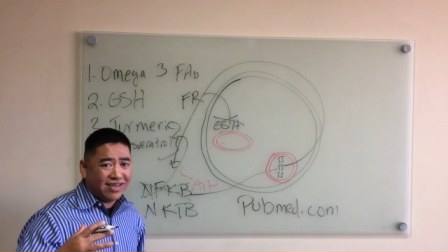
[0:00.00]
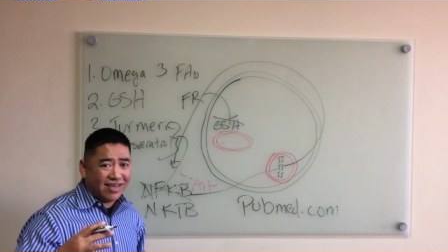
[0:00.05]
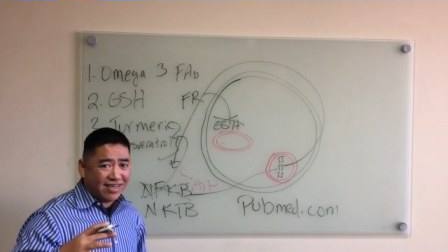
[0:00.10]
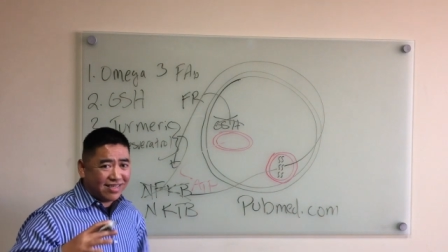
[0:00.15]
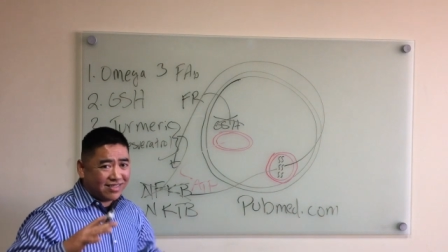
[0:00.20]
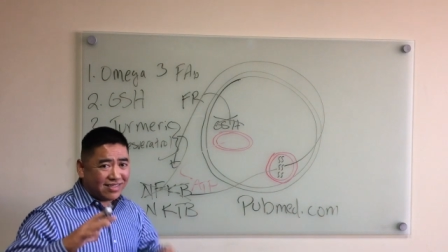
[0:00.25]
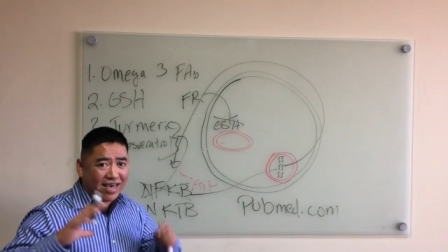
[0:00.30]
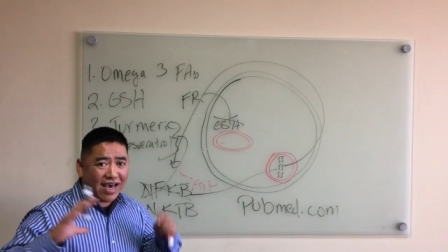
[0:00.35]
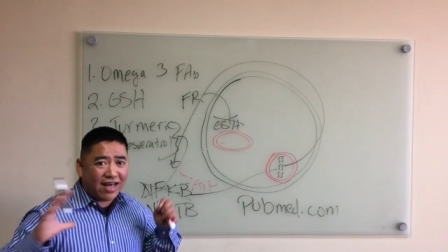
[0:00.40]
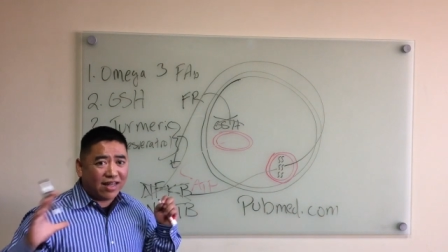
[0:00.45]

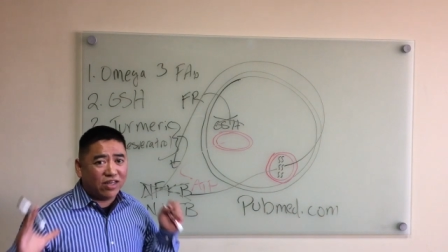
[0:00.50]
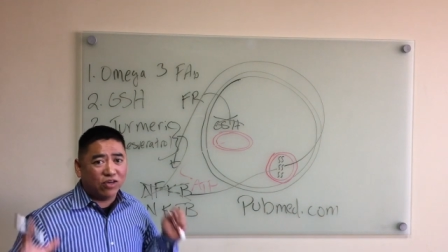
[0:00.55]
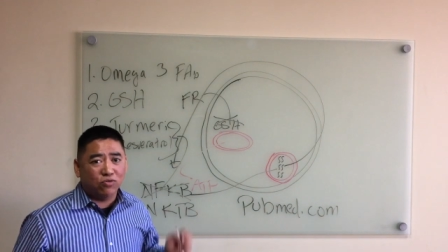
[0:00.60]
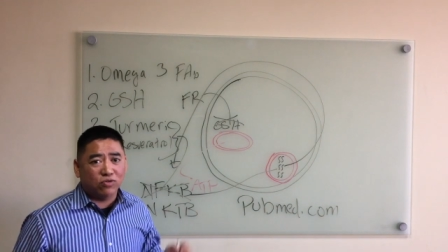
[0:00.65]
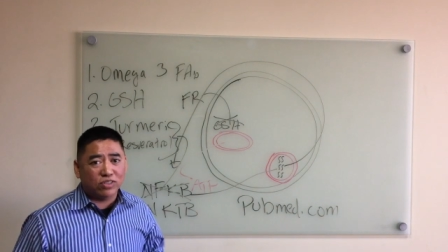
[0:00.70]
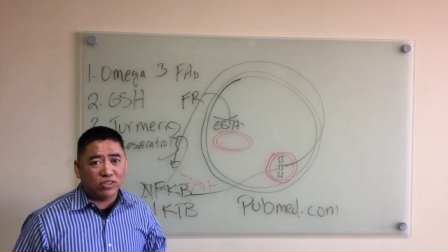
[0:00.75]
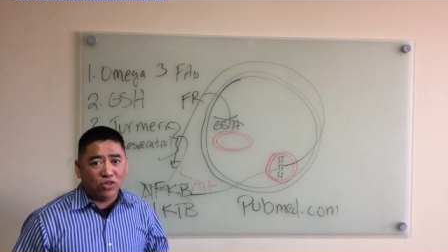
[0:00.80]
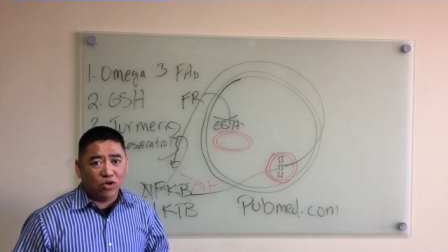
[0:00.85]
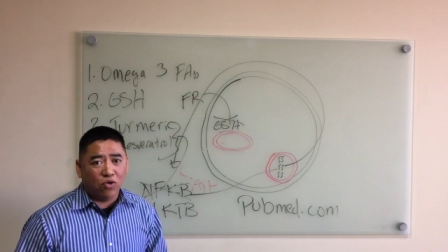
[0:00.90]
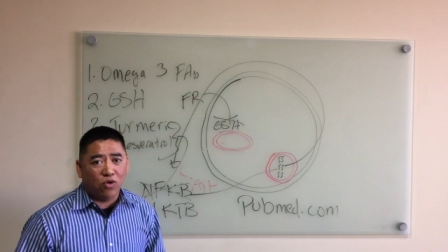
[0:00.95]
exactly
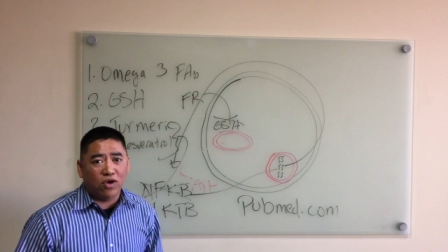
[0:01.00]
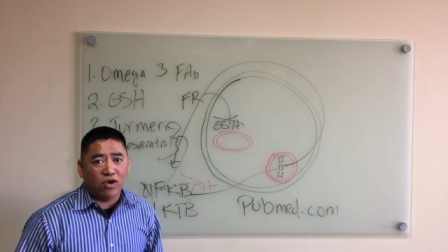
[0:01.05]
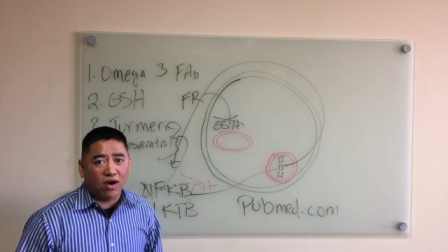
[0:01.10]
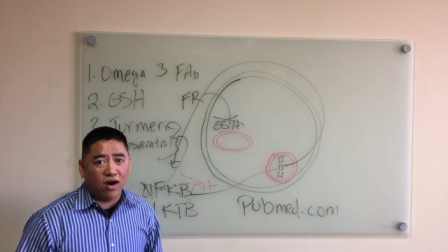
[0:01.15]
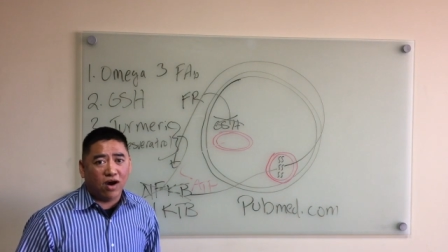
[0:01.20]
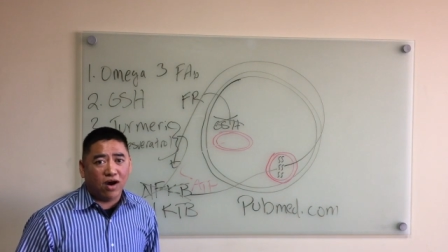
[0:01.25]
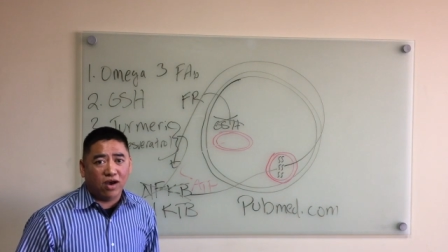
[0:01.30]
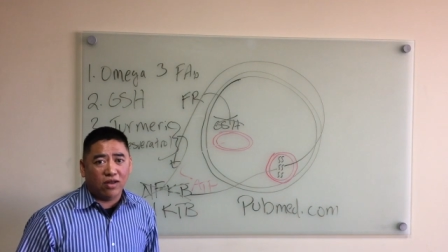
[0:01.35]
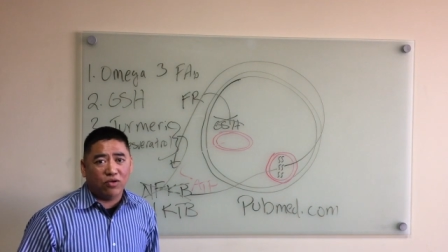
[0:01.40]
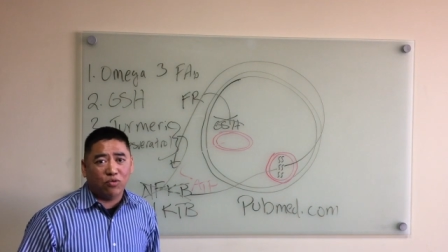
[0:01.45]
what's going
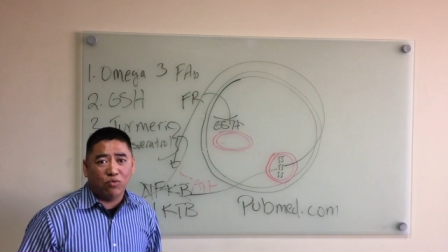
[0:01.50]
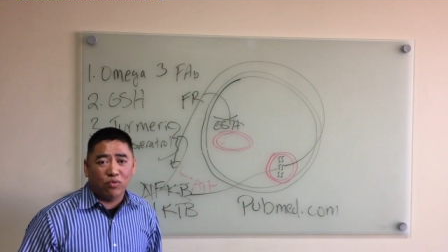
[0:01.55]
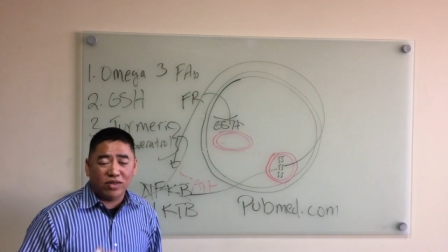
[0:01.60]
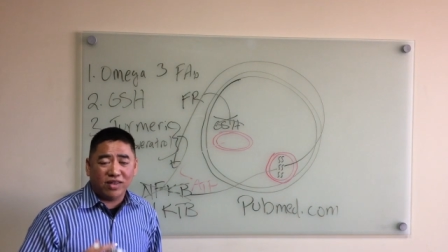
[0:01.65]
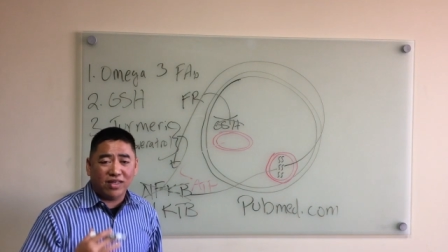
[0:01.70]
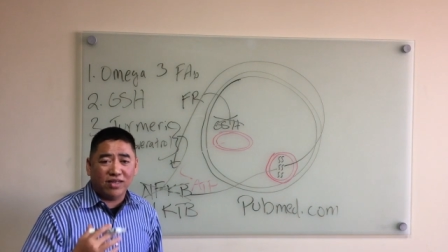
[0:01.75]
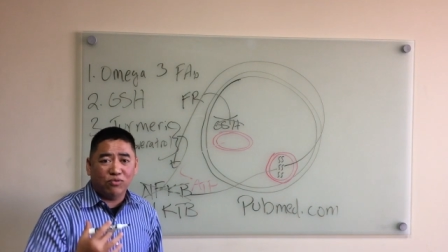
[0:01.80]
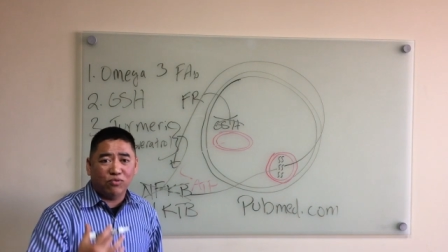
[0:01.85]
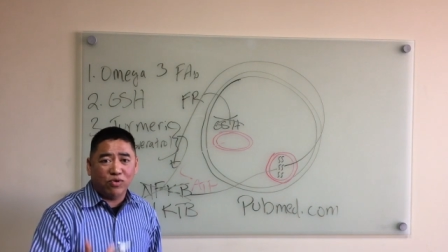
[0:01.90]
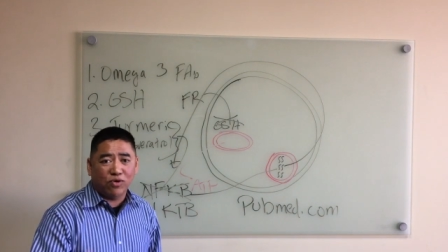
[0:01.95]
on or
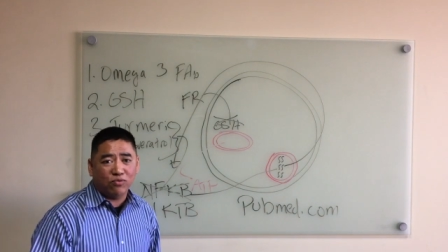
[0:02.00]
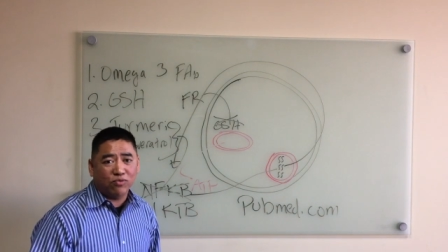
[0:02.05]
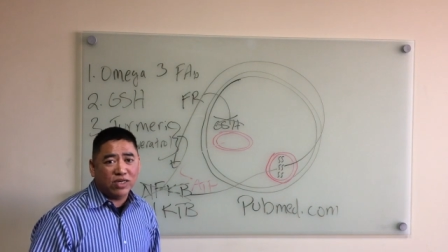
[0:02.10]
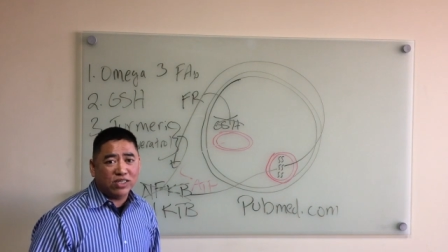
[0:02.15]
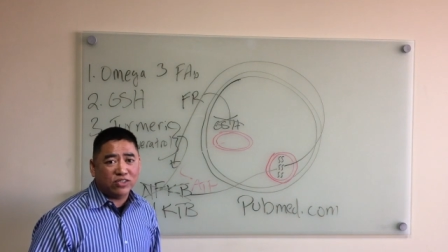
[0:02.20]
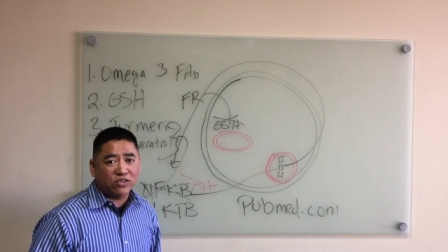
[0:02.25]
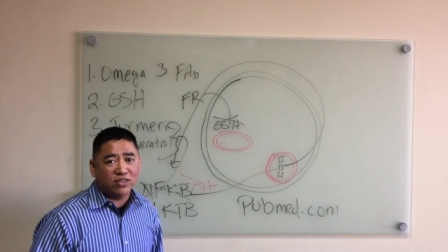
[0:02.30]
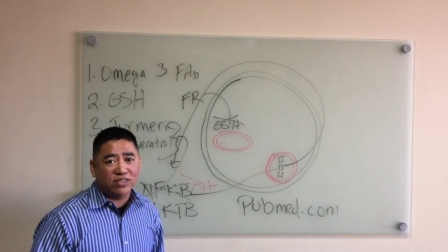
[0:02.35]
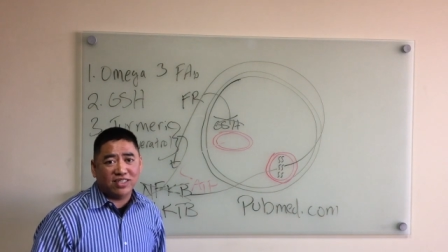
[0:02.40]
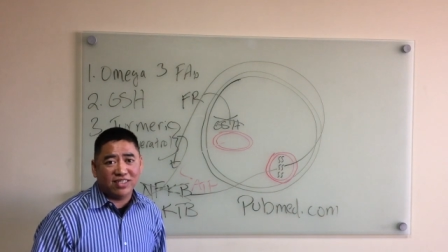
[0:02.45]
what
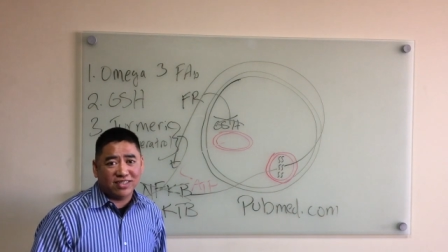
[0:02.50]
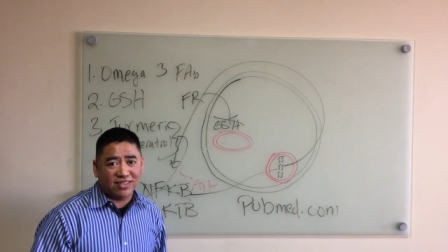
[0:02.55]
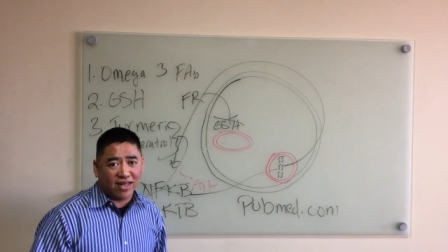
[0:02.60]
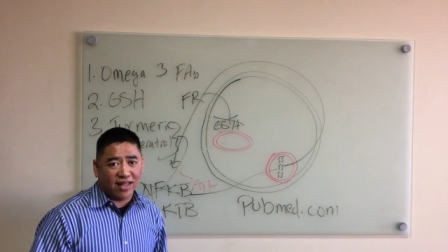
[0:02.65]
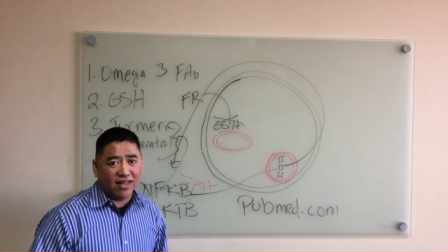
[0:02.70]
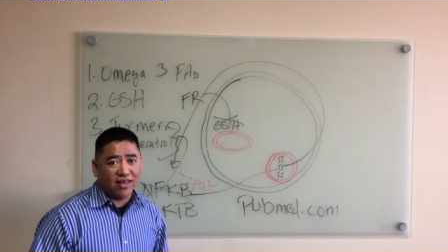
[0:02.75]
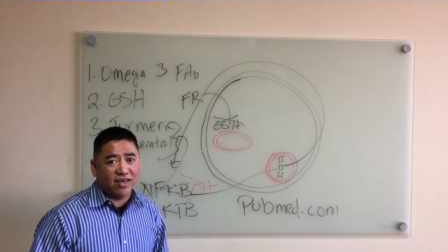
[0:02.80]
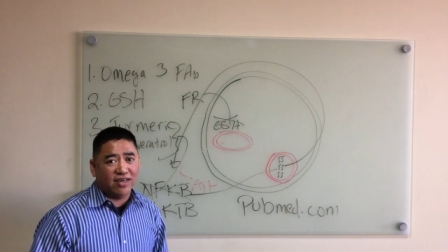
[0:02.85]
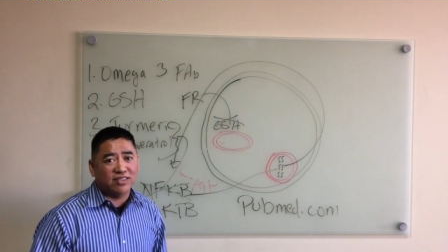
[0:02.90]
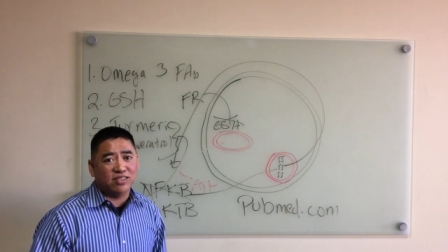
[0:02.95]
research is
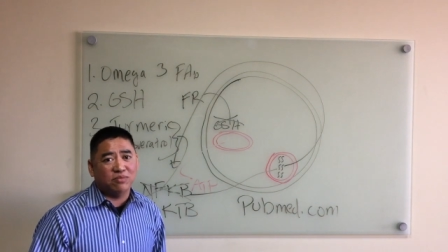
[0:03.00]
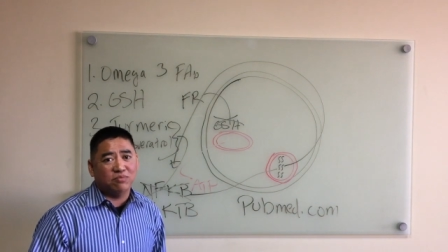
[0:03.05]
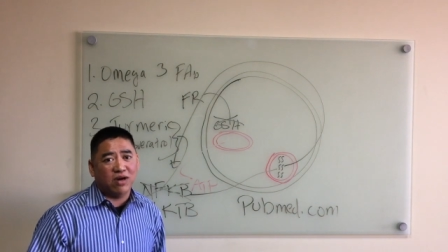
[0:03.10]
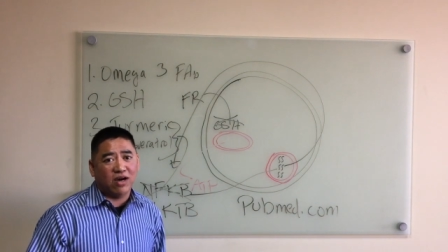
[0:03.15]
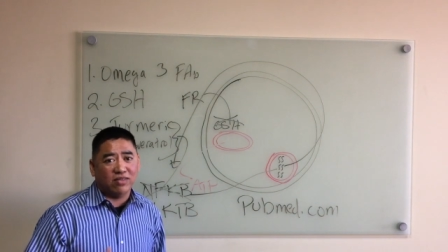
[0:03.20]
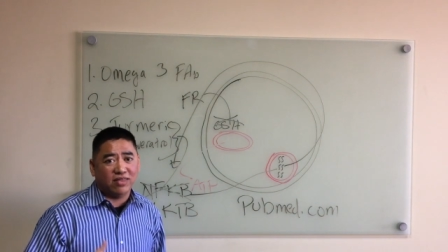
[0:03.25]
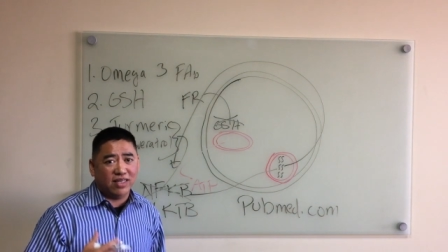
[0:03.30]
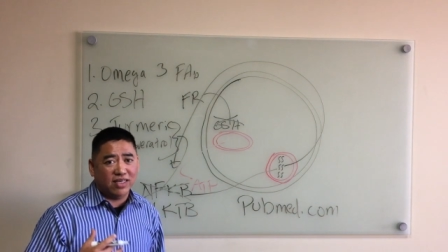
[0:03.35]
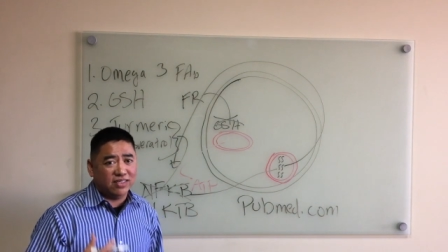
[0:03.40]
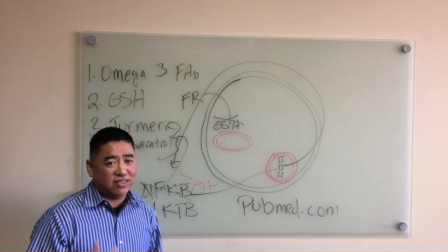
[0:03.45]
telling us
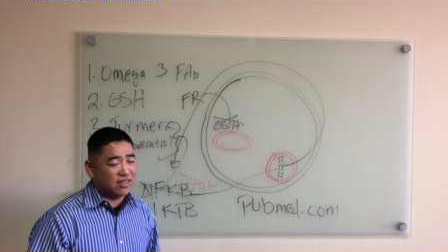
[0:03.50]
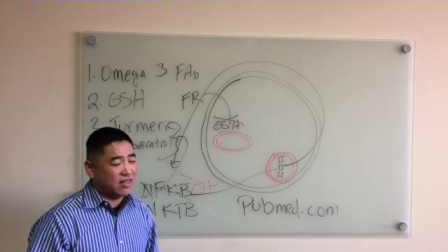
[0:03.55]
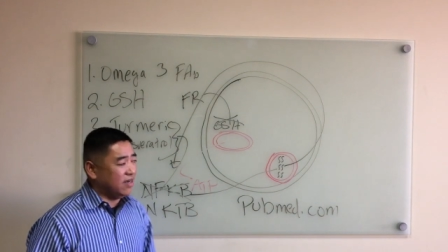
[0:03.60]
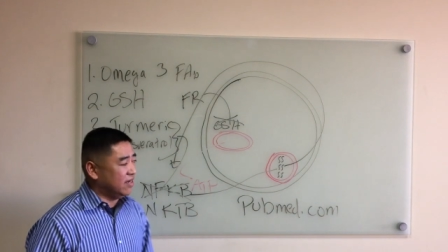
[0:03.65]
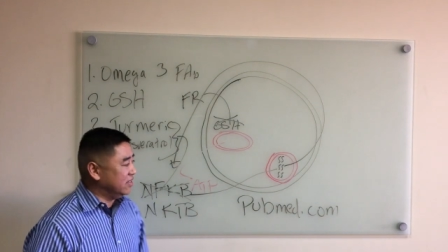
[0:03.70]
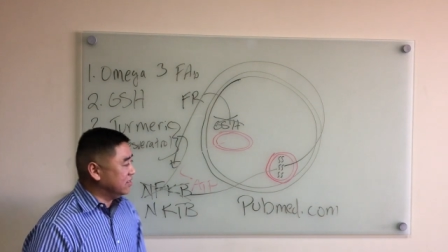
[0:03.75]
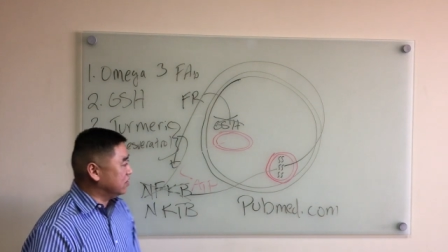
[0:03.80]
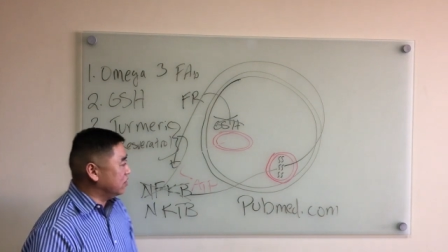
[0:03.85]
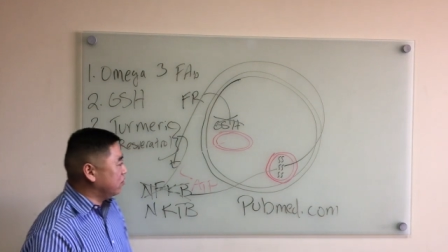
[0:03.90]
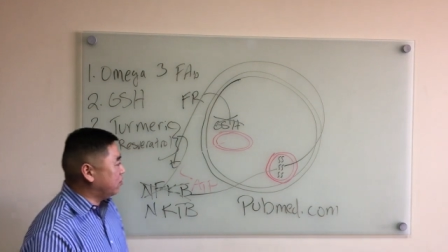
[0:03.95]
about these things.